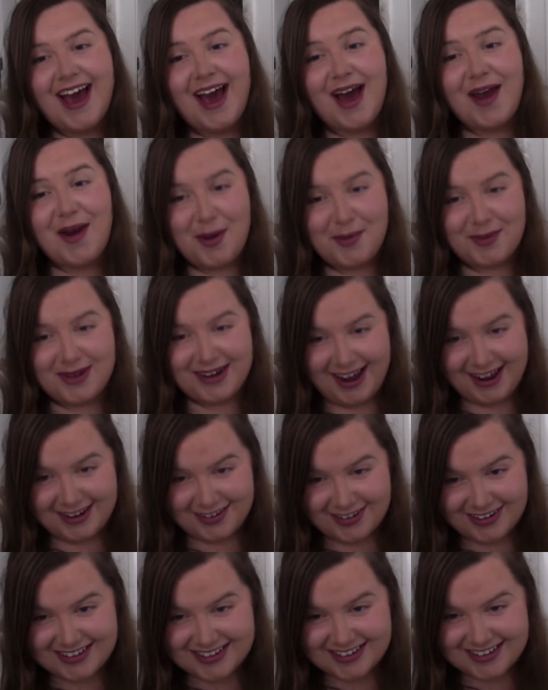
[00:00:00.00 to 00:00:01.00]
And I'm
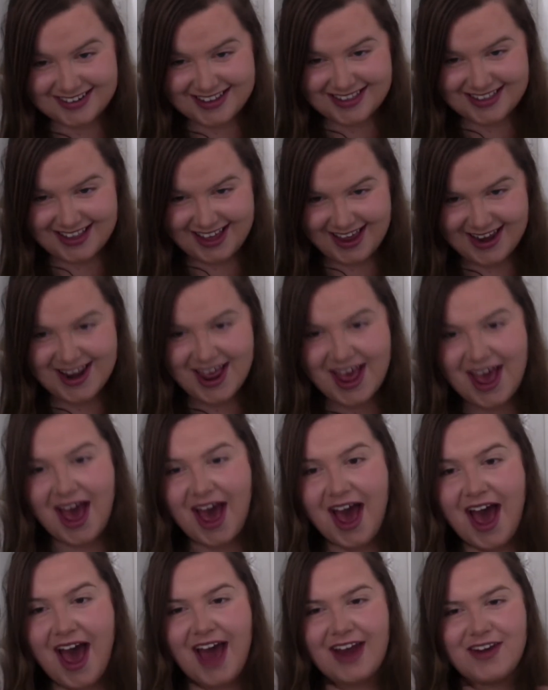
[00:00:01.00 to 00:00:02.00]
glad I did it then,
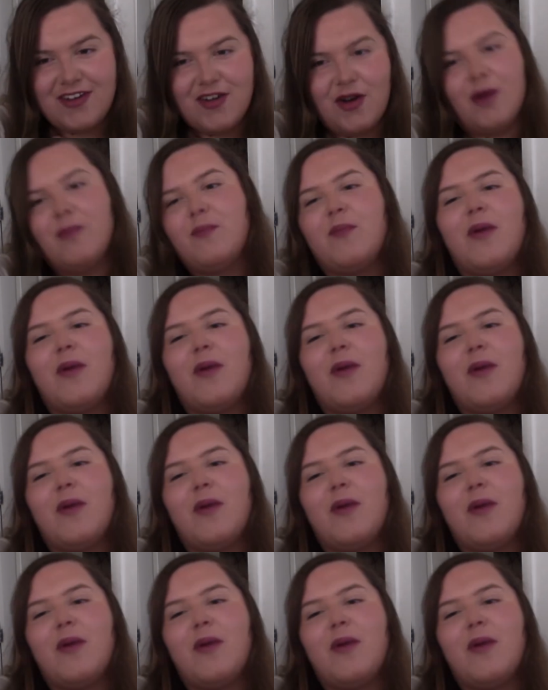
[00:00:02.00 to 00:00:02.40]
and not.